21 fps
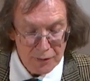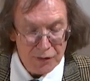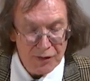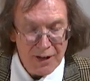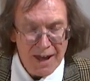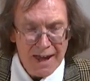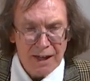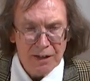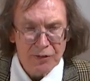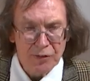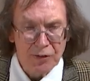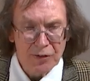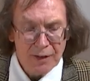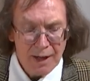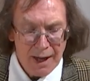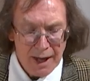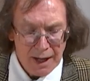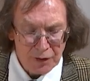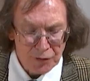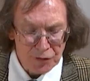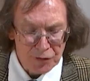dead
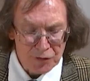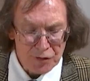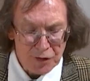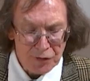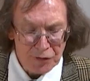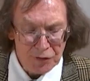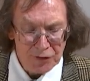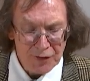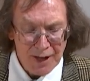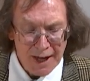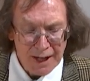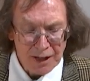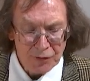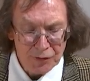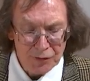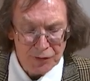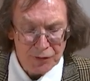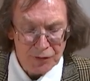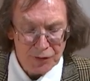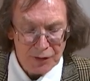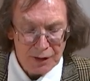extra
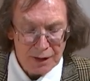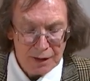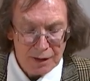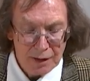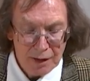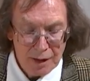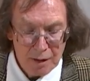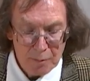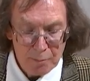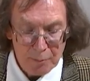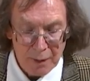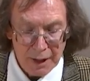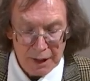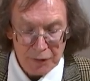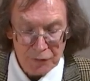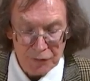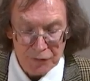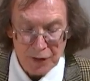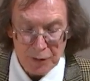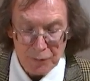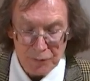sanctity by
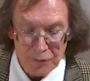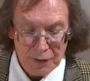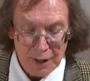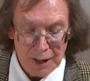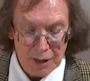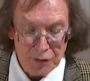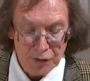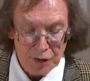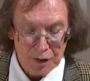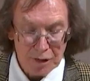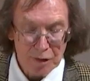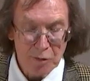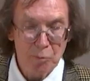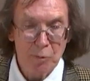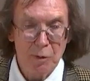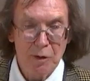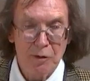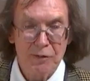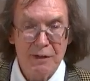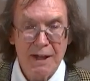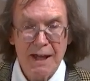associating
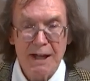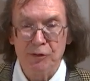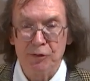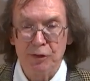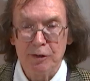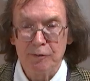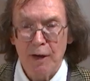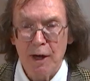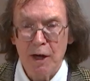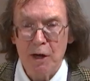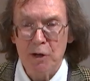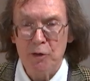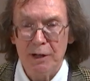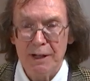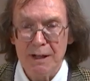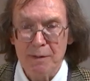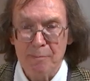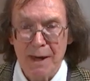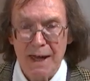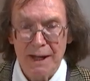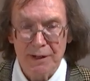them with native
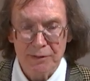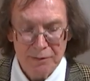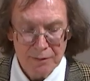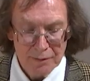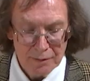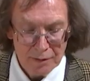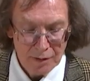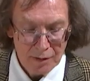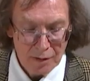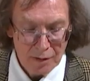holy men,